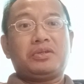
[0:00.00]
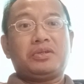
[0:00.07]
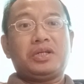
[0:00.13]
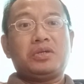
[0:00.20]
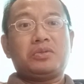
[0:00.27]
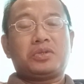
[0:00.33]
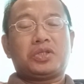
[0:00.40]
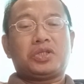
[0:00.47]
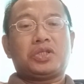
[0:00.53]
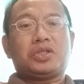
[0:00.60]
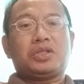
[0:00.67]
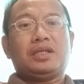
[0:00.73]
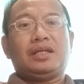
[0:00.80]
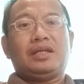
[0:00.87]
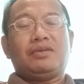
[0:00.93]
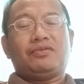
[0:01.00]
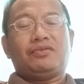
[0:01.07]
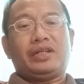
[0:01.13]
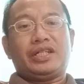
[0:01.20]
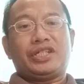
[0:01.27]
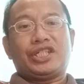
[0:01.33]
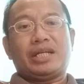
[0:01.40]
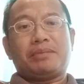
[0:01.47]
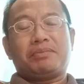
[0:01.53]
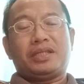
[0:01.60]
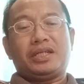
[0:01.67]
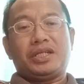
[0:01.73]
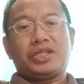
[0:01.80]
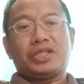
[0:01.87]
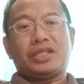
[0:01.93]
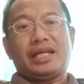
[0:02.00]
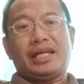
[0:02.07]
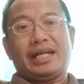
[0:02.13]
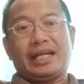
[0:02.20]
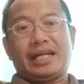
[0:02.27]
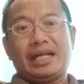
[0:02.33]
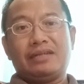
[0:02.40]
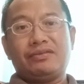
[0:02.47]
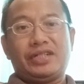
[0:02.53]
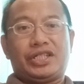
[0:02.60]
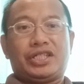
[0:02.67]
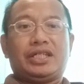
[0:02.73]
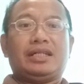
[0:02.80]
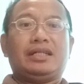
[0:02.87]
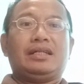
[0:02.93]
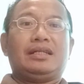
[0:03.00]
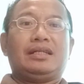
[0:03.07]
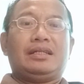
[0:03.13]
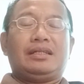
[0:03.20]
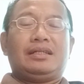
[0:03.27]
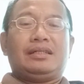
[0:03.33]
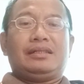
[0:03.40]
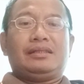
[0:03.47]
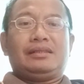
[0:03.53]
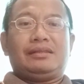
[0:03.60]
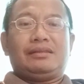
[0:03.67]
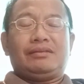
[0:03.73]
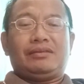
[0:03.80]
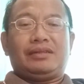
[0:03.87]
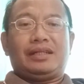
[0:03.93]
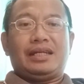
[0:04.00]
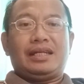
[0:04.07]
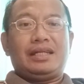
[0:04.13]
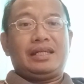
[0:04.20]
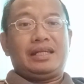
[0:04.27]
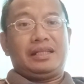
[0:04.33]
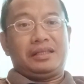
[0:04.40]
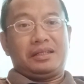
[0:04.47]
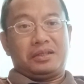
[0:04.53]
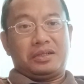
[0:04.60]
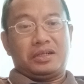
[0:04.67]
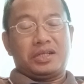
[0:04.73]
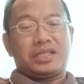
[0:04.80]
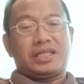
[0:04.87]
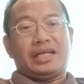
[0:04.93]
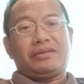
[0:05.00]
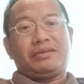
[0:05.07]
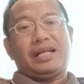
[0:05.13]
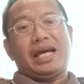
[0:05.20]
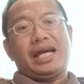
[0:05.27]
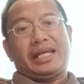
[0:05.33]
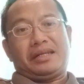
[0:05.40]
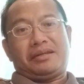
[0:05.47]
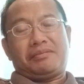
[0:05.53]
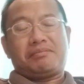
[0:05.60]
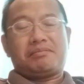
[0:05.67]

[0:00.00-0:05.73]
notes for the chapters that are covered, okay, in the course outline,